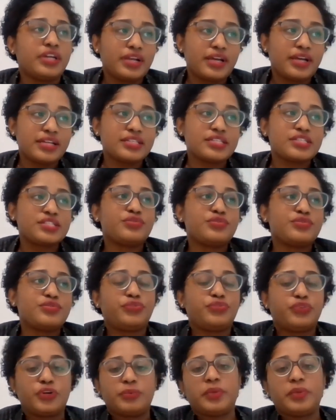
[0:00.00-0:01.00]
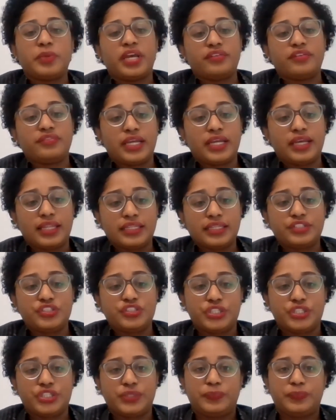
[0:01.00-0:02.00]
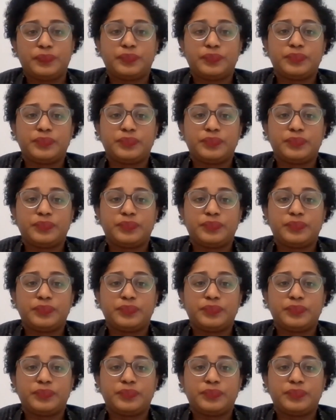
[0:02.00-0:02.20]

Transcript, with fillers: gas to form LNG?